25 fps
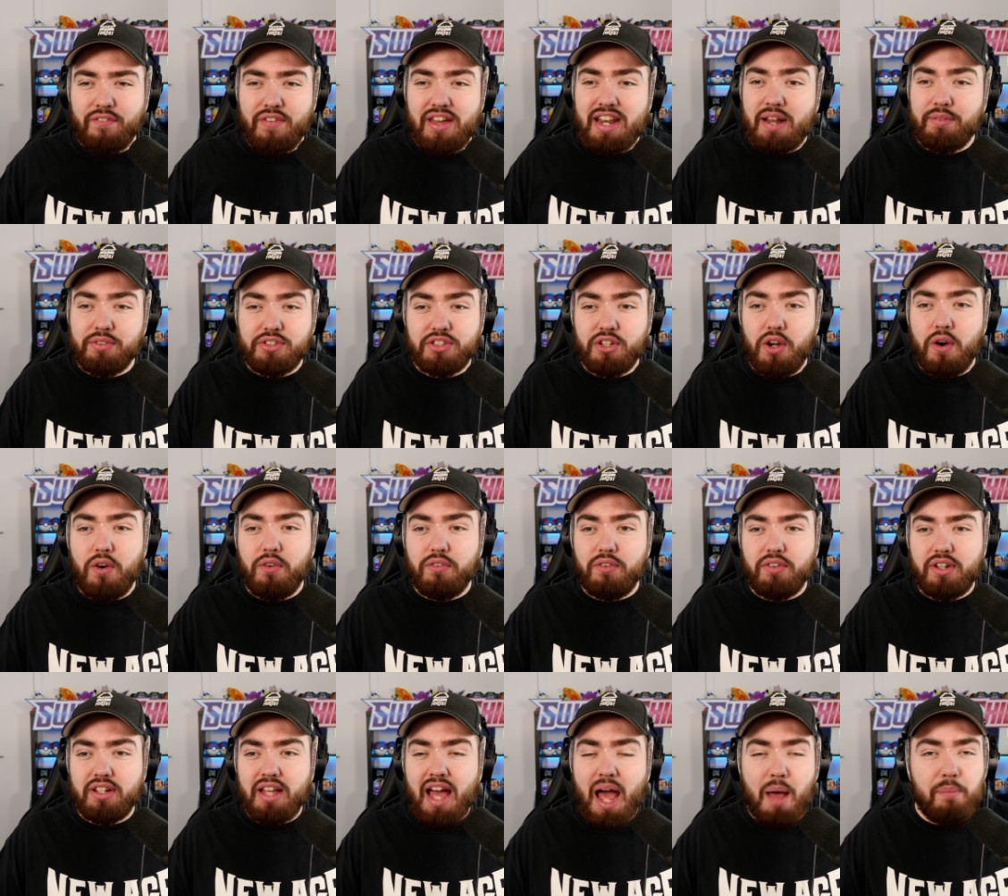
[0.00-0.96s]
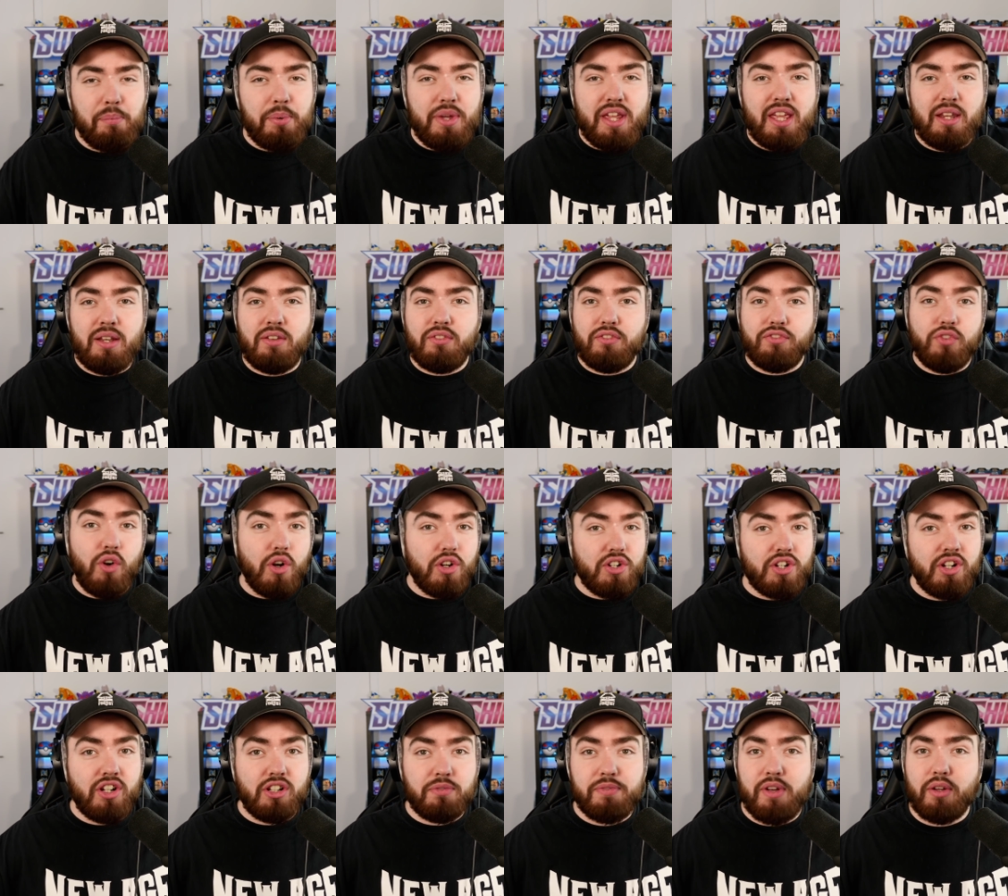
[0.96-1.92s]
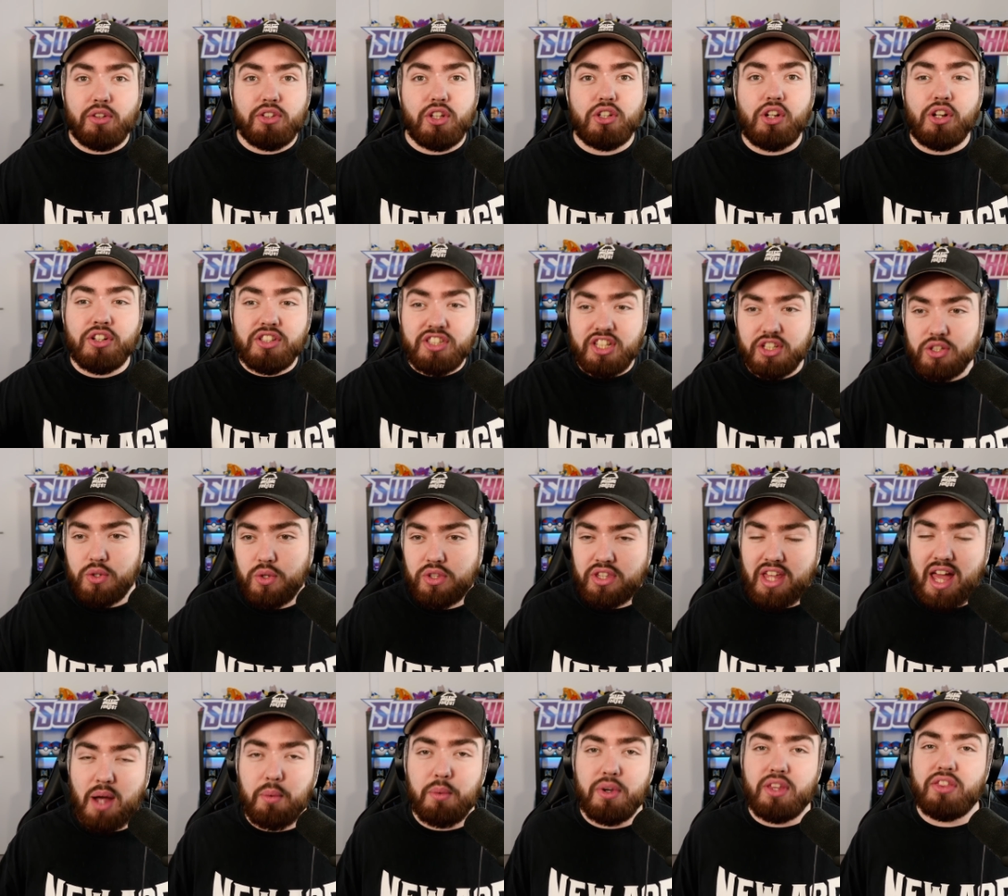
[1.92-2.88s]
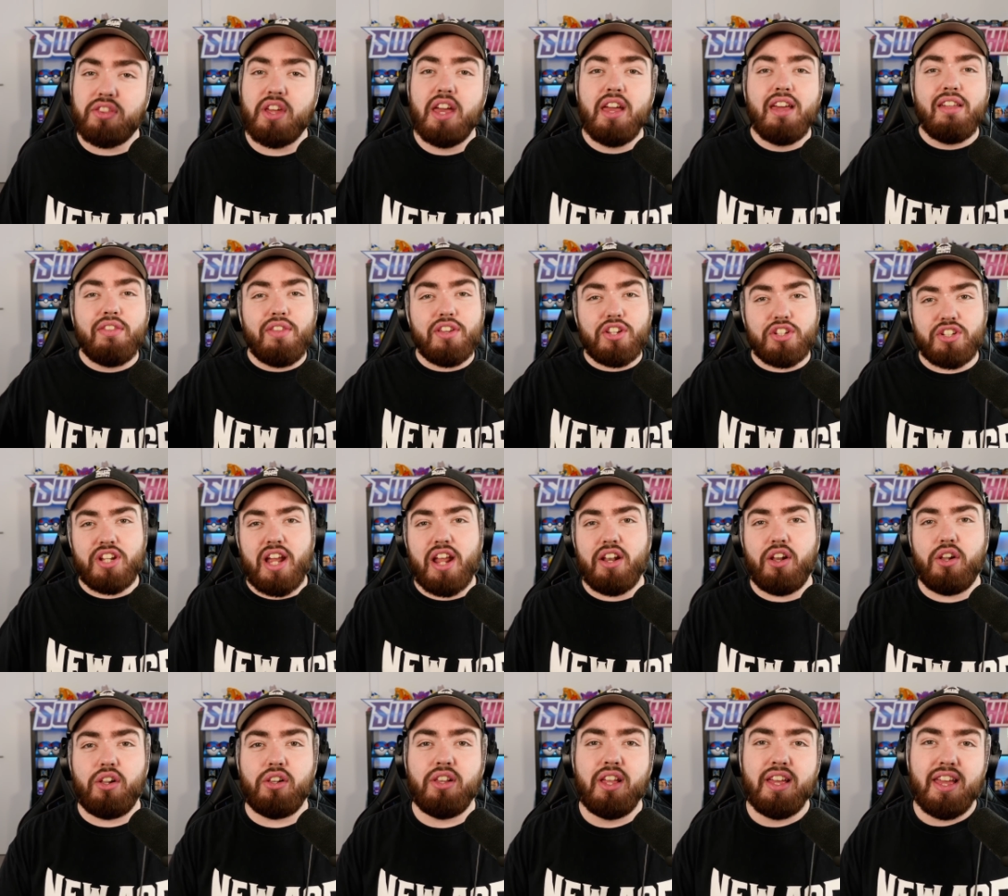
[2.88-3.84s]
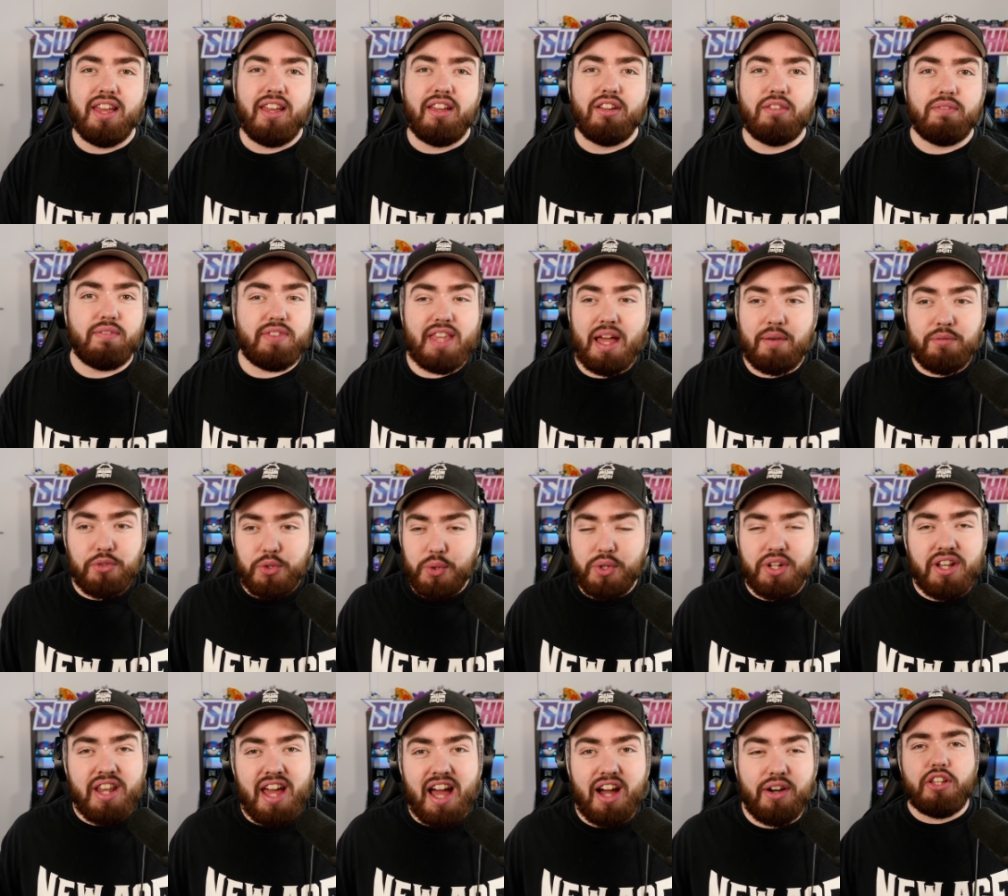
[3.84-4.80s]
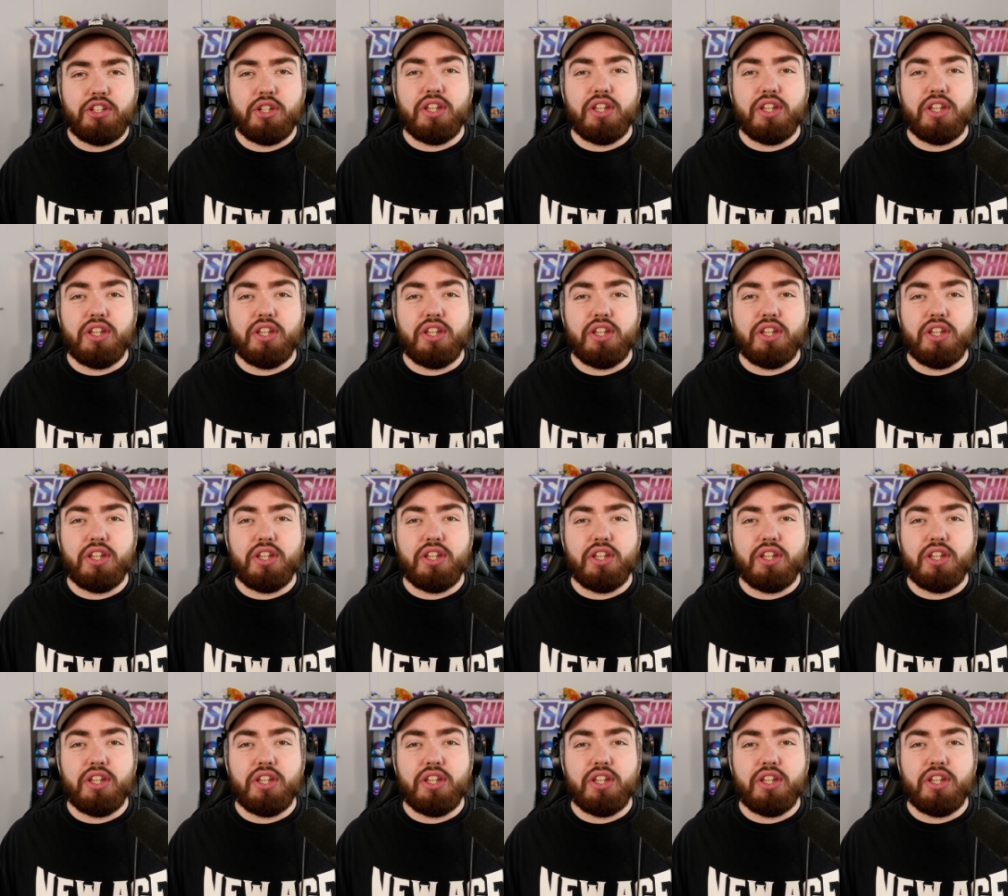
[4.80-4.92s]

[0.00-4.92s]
And I'm so happy and fortunate to be able to continue that with this channel that I'm doing now.